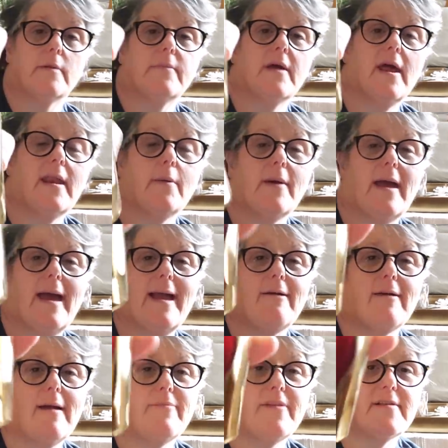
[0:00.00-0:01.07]
there, but anyway, I
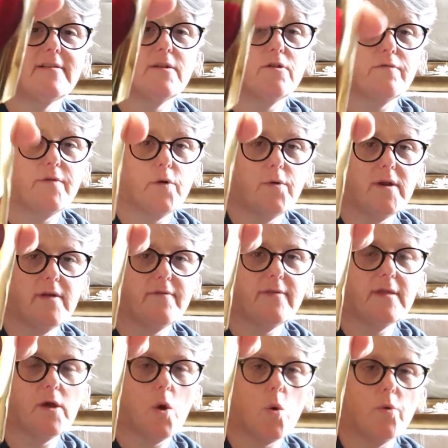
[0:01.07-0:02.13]
grabbed this little votive in the
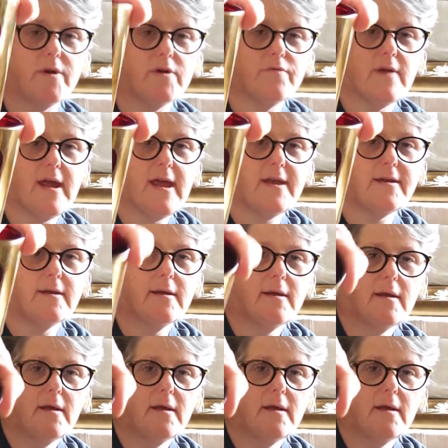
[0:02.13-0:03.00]
gold and red,